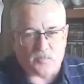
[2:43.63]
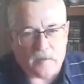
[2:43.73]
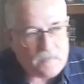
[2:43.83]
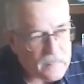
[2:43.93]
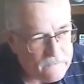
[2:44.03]

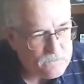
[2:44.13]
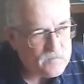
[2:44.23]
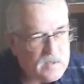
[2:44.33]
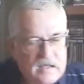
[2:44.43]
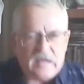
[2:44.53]
But
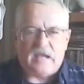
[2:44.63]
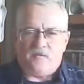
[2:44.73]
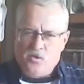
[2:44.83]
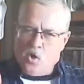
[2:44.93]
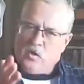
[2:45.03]

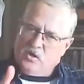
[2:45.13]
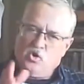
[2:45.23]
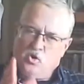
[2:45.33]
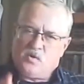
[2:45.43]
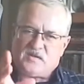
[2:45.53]
even though he
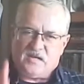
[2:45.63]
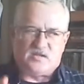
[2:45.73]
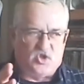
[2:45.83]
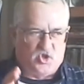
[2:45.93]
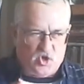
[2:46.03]
knew it was
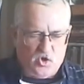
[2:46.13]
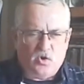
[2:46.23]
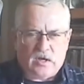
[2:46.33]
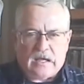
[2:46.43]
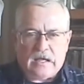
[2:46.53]
his
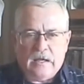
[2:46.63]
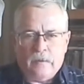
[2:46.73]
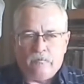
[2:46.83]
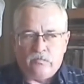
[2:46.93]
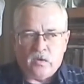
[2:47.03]

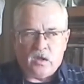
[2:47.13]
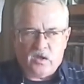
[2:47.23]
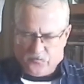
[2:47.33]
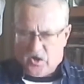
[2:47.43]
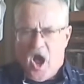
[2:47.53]
duty,
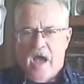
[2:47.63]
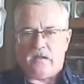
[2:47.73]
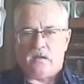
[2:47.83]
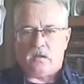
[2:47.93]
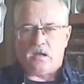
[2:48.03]
he
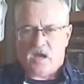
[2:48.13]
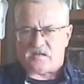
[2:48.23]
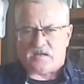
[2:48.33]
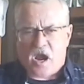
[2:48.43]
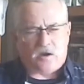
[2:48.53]
forgot. He
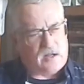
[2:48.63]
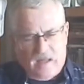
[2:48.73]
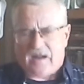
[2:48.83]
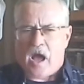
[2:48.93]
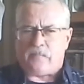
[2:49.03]
got scared, and
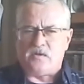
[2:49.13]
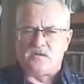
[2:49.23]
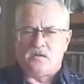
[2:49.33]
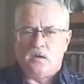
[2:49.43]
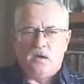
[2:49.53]
that
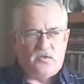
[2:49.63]
happens.